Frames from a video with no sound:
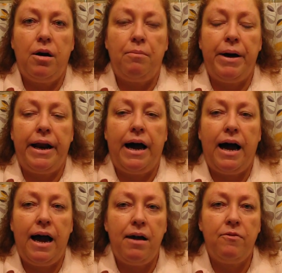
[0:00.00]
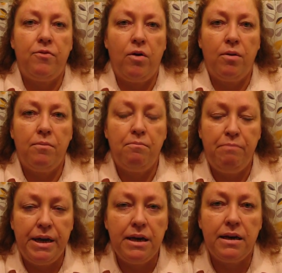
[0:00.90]
But I've
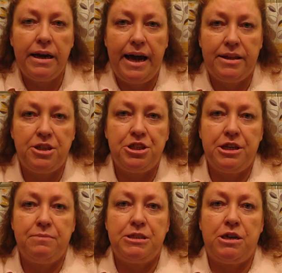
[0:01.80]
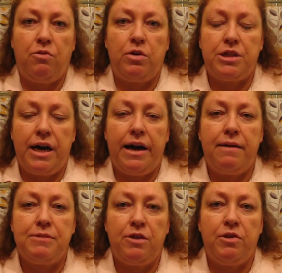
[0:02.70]
been at the gym several
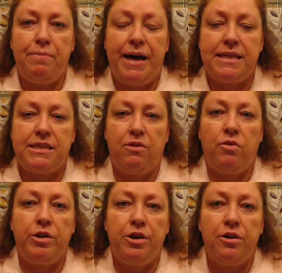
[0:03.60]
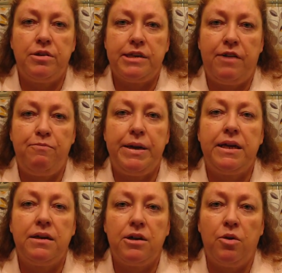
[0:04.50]
times over the past several years. I've
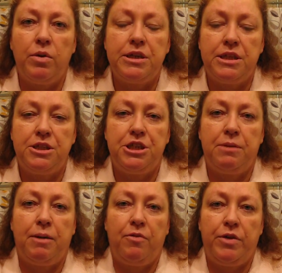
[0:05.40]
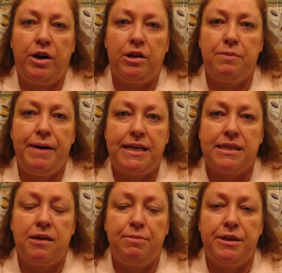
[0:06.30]
been going to the gym off and on the past
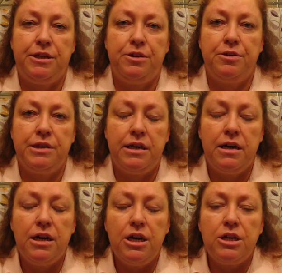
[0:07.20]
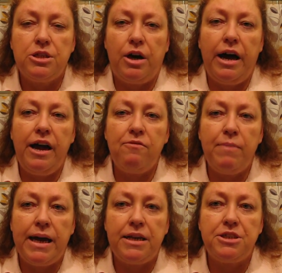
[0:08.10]
couple of years. So I have
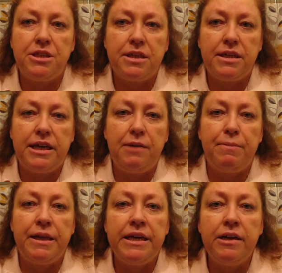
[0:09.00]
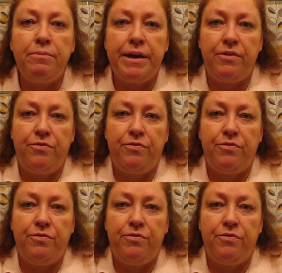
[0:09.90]
managed to keep a little bit of